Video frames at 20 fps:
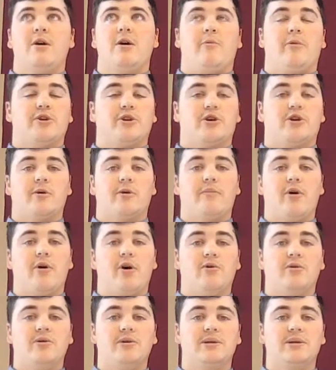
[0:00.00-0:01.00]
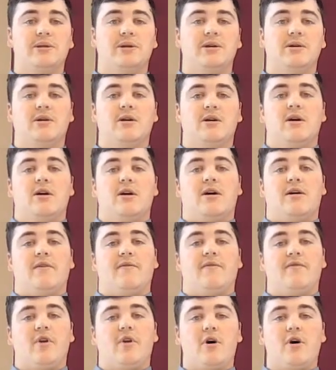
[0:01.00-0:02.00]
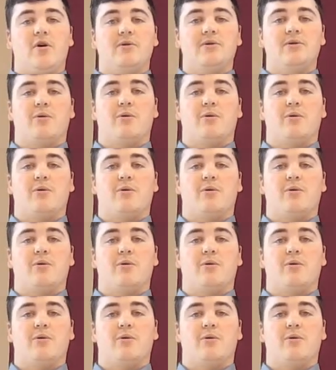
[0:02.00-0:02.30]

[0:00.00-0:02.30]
which are composed of nodes